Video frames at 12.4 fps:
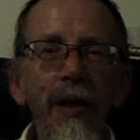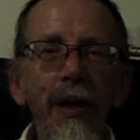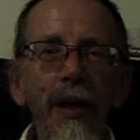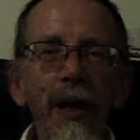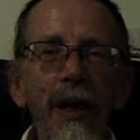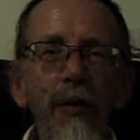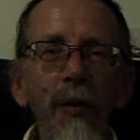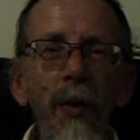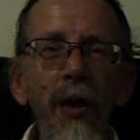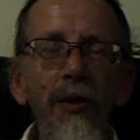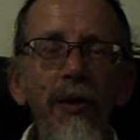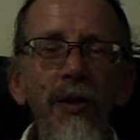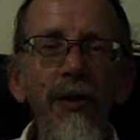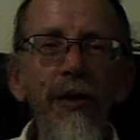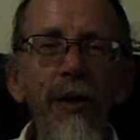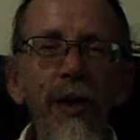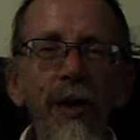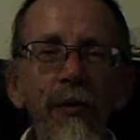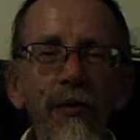and remarked that
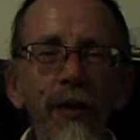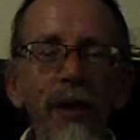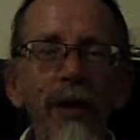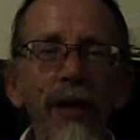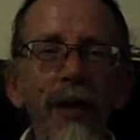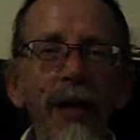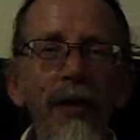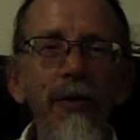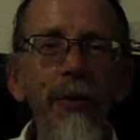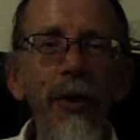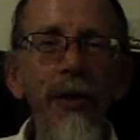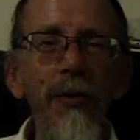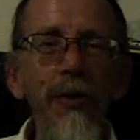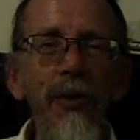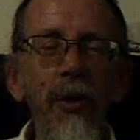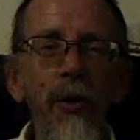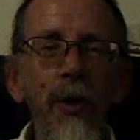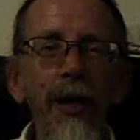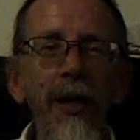he really liked what he was
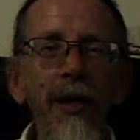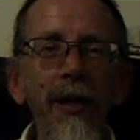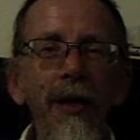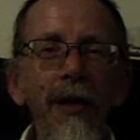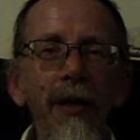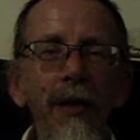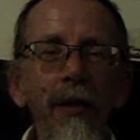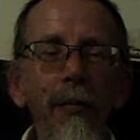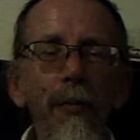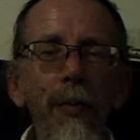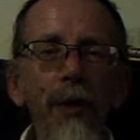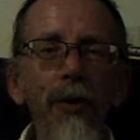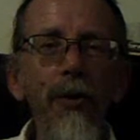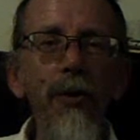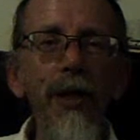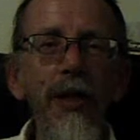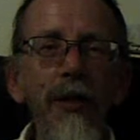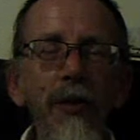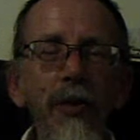doing, but could he
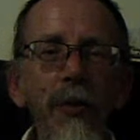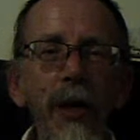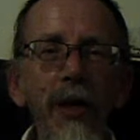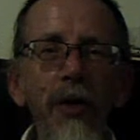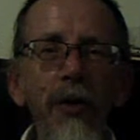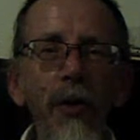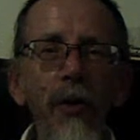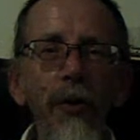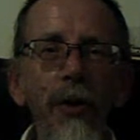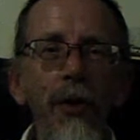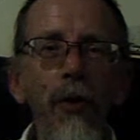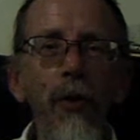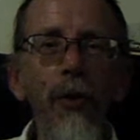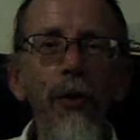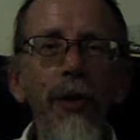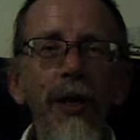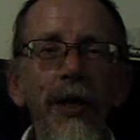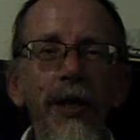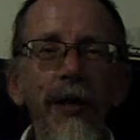just make sure that all
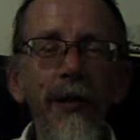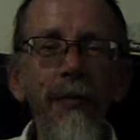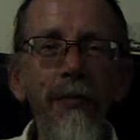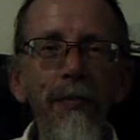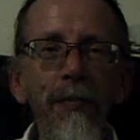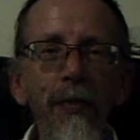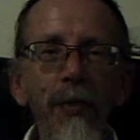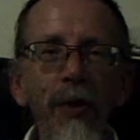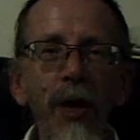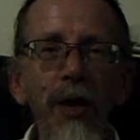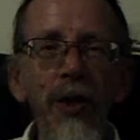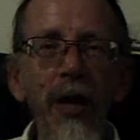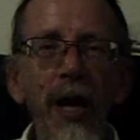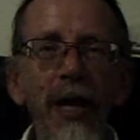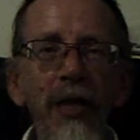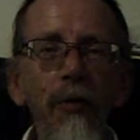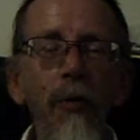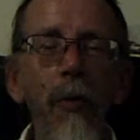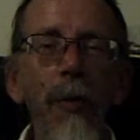the trash cans
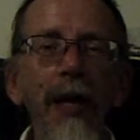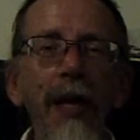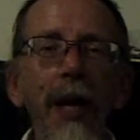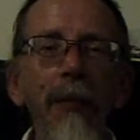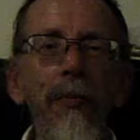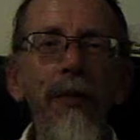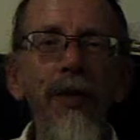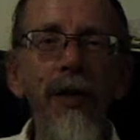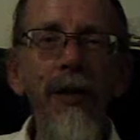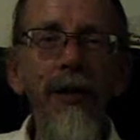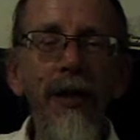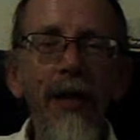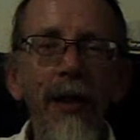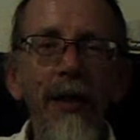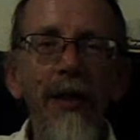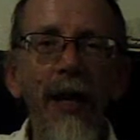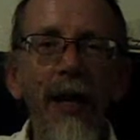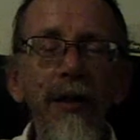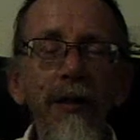were being emptied at night?